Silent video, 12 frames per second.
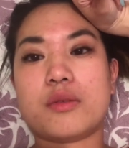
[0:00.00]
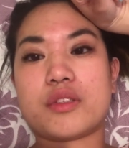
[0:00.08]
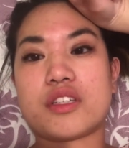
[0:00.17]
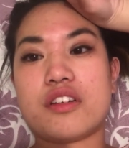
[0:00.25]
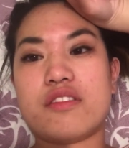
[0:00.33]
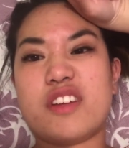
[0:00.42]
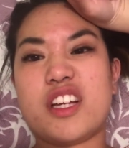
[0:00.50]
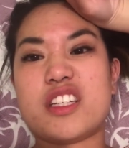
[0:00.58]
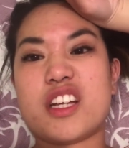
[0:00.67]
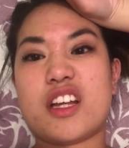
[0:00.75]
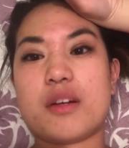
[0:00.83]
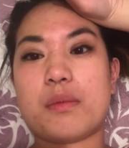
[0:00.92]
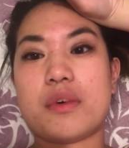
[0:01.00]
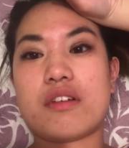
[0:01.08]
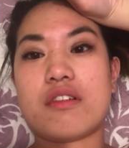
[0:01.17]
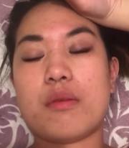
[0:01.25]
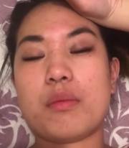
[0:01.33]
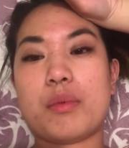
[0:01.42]
I was gonna fake tan, but
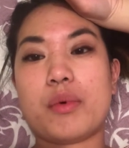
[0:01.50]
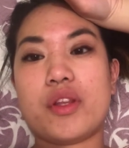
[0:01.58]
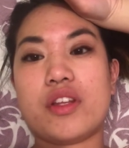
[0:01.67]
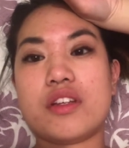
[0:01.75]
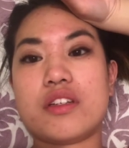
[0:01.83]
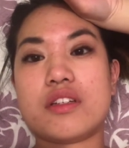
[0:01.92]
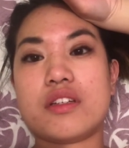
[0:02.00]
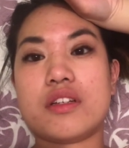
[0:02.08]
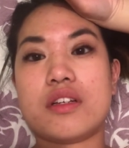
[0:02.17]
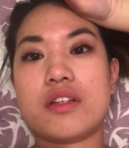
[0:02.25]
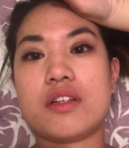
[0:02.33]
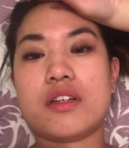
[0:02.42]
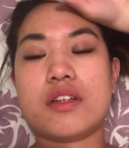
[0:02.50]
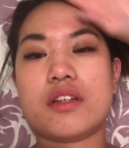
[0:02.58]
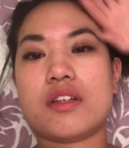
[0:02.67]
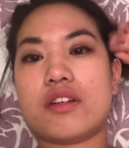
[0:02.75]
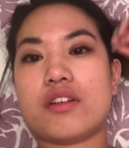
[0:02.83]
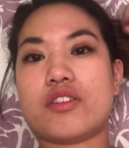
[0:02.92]
I can't be bothered.
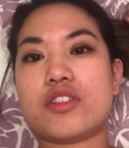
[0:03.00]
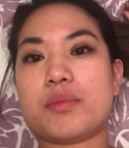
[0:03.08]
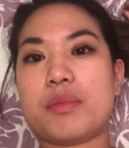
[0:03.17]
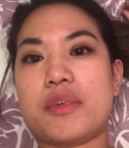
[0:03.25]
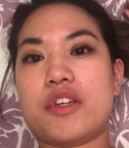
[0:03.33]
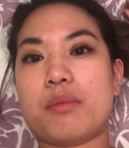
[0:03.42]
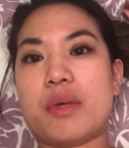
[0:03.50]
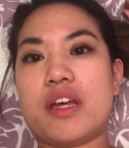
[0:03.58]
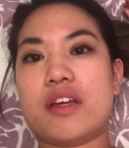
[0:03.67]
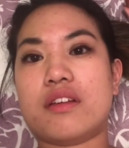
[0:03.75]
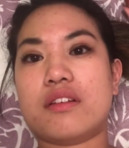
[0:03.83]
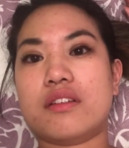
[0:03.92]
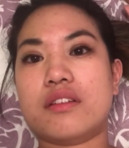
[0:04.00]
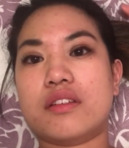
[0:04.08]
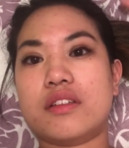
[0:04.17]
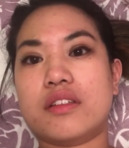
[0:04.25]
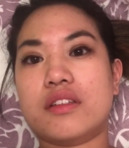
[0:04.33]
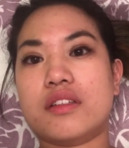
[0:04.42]
I'll just be pale.
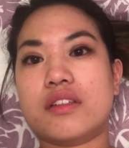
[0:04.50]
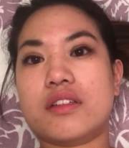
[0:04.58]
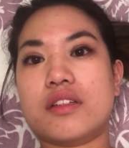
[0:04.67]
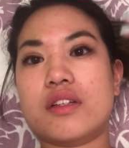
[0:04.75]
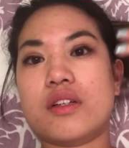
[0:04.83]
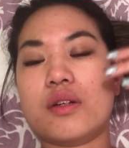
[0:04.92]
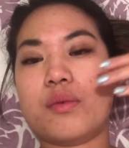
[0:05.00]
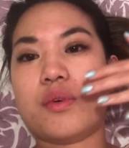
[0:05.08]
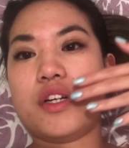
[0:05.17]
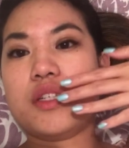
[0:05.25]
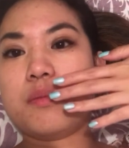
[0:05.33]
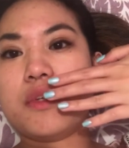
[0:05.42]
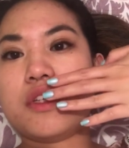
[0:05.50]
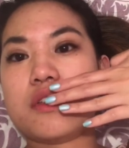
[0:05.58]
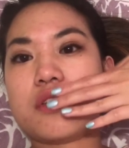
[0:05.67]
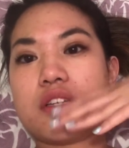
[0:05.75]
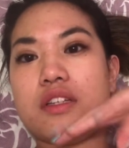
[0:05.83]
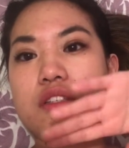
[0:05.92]
Why is my
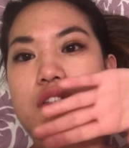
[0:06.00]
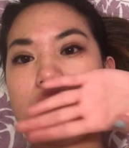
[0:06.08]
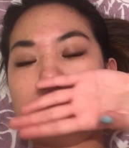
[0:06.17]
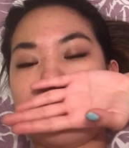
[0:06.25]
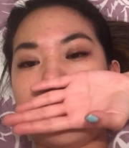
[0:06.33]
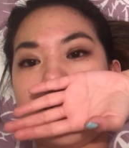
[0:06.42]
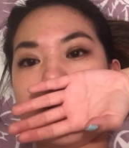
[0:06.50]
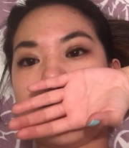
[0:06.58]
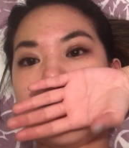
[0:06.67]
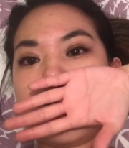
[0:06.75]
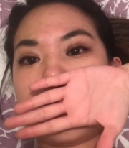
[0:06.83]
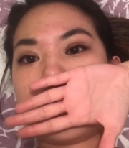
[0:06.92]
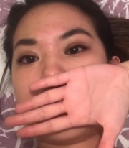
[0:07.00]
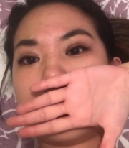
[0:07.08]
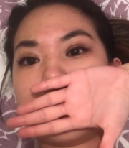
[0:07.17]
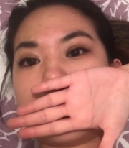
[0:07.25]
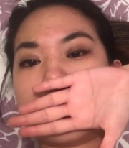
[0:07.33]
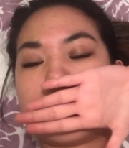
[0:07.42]
skin so red? Like,
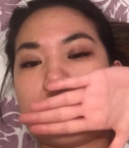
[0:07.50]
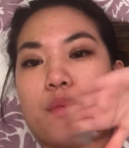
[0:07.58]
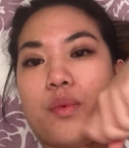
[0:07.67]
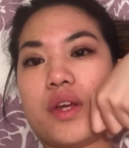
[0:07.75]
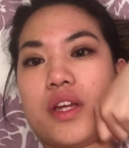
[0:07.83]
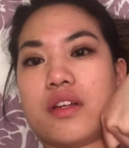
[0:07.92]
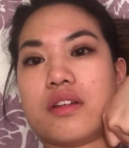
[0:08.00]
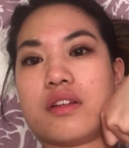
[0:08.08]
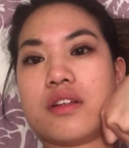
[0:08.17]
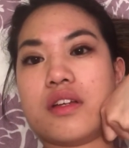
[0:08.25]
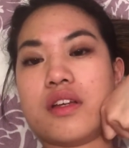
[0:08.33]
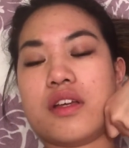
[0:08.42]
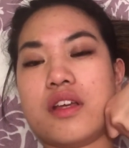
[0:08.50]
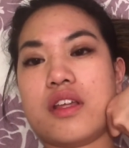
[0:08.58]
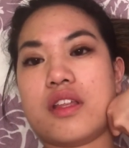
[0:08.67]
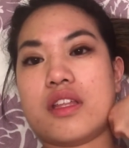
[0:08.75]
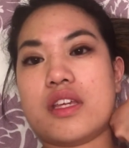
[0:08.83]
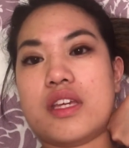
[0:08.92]
so weird.
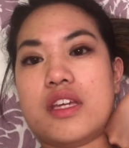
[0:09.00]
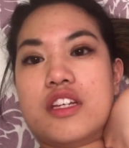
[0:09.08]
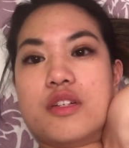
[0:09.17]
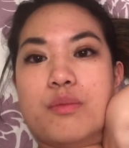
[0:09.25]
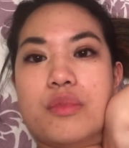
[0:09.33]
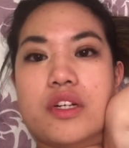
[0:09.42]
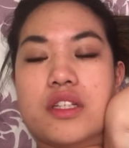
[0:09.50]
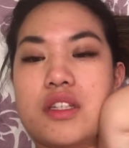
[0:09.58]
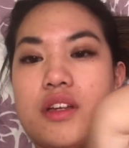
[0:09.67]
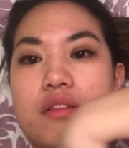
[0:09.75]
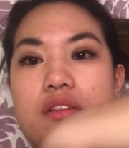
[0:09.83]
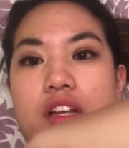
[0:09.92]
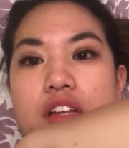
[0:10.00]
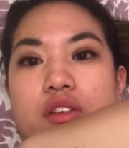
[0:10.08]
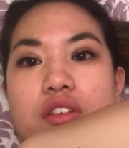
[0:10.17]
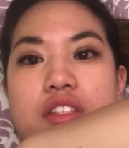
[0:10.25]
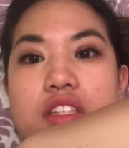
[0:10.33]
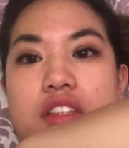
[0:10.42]
The heat brings out. Like, you
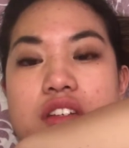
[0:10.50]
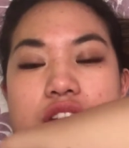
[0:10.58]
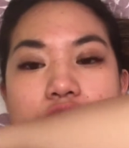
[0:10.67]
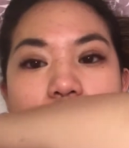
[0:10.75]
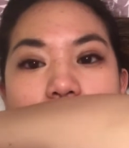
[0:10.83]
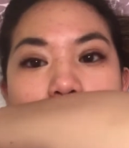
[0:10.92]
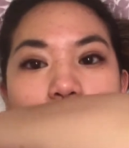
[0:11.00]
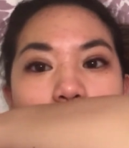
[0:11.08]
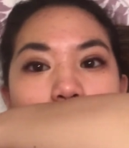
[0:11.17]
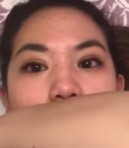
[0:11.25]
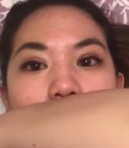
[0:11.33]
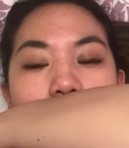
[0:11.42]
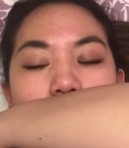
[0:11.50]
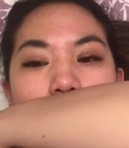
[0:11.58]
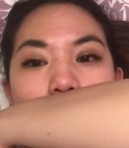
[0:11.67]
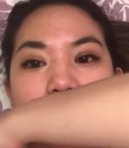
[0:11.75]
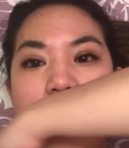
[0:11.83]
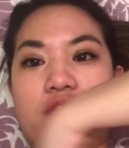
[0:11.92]
can see the difference between my arm
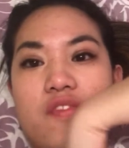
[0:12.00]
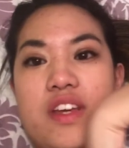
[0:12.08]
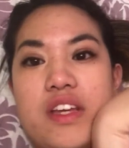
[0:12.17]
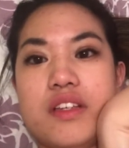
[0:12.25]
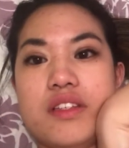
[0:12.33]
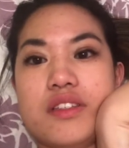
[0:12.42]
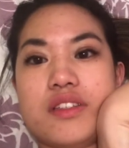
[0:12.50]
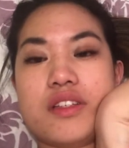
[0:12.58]
and my face.